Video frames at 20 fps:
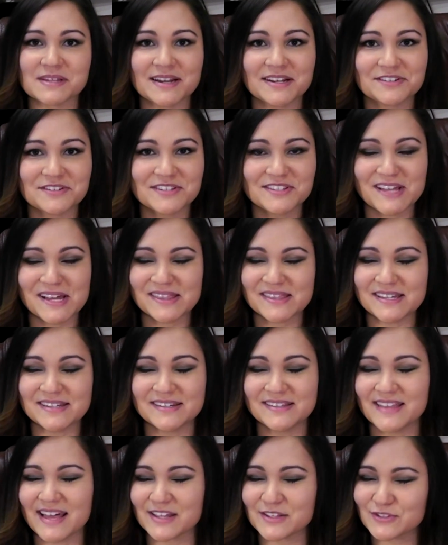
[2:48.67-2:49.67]
and I just thought they
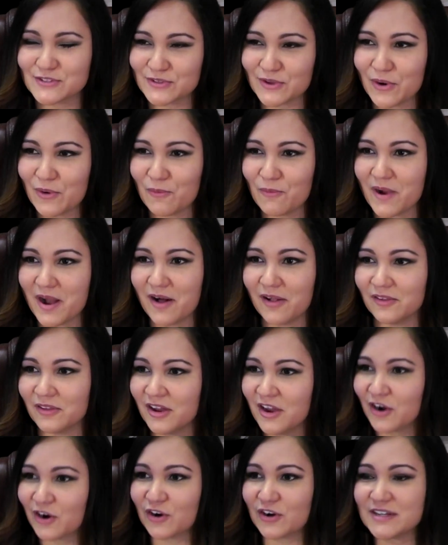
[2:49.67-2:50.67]
did that so well.